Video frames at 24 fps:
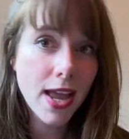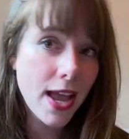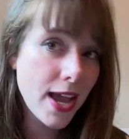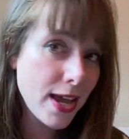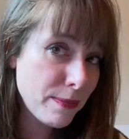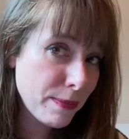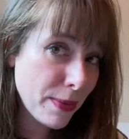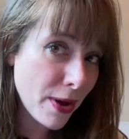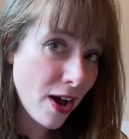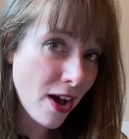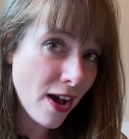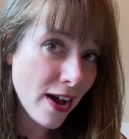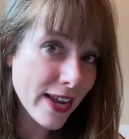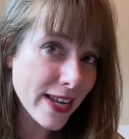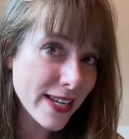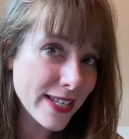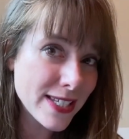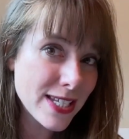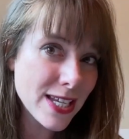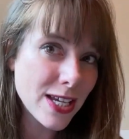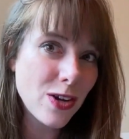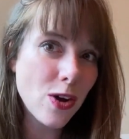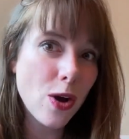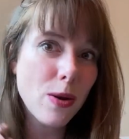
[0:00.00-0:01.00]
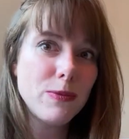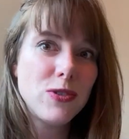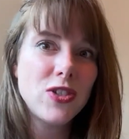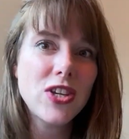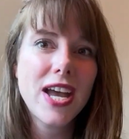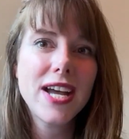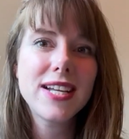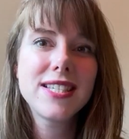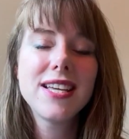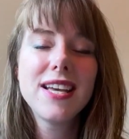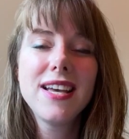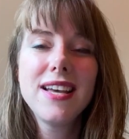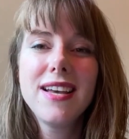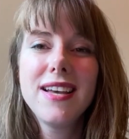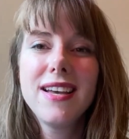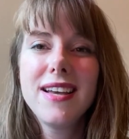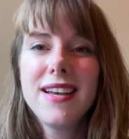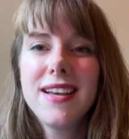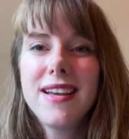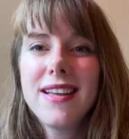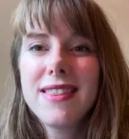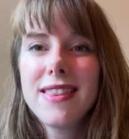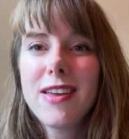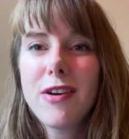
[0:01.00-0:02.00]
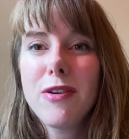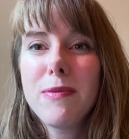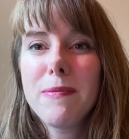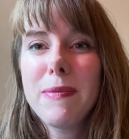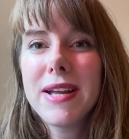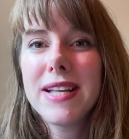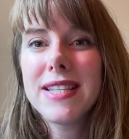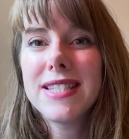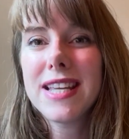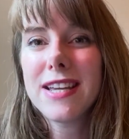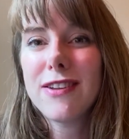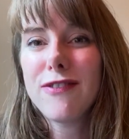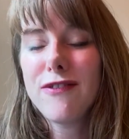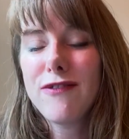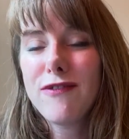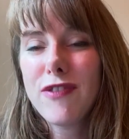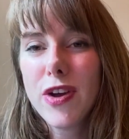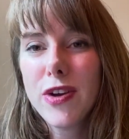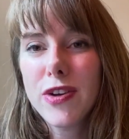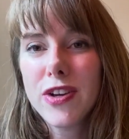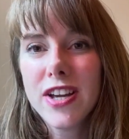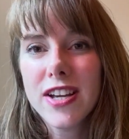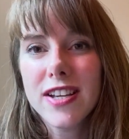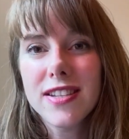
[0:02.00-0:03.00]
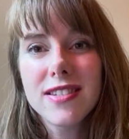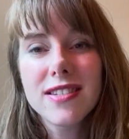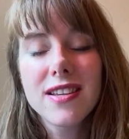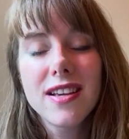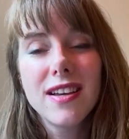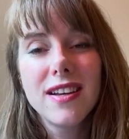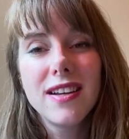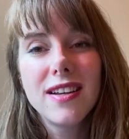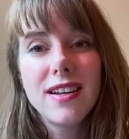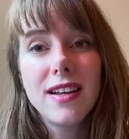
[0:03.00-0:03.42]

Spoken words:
and behind an object that remains in focus.